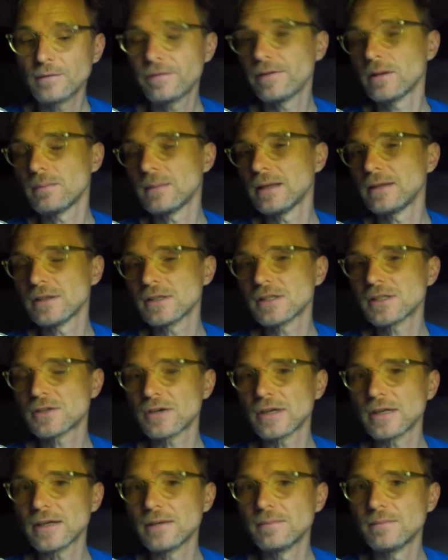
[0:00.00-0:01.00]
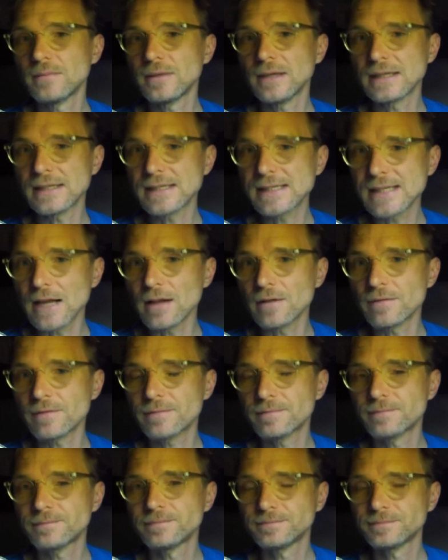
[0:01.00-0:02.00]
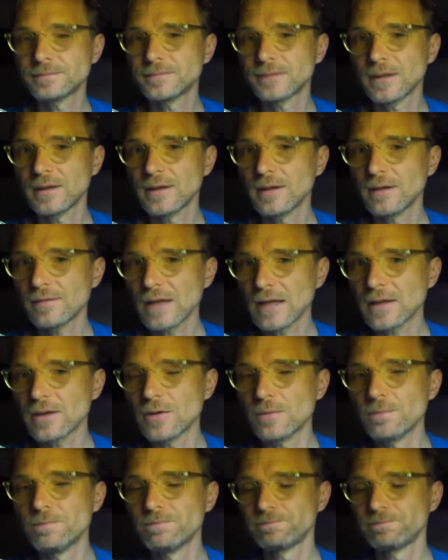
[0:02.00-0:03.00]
film industry itself. Thank you.